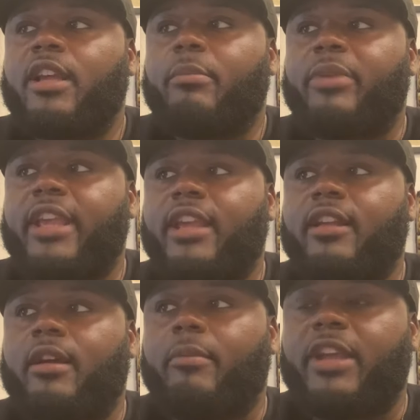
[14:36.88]
Being
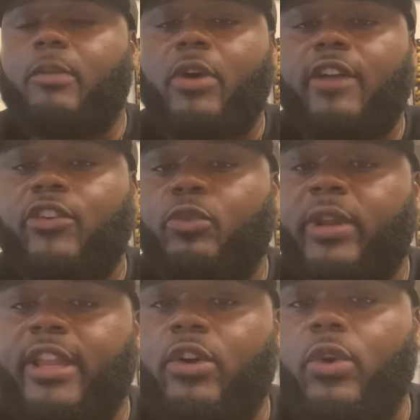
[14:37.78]
a part of a Greek
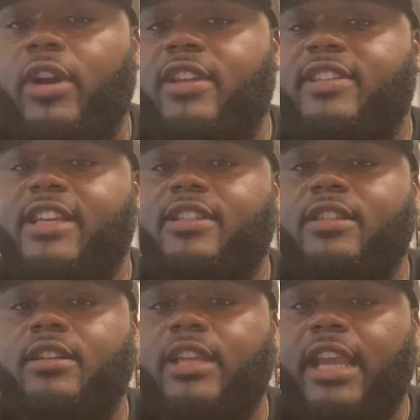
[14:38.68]
letter
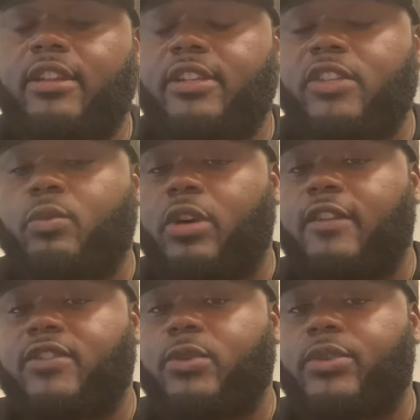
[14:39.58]
organization either does one of
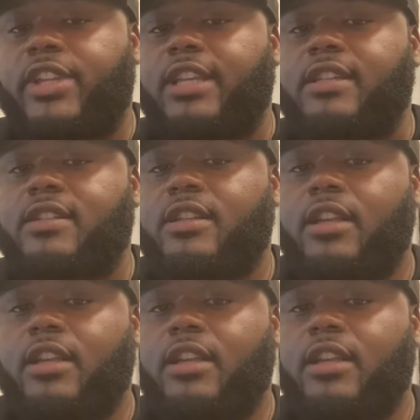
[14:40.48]
two things.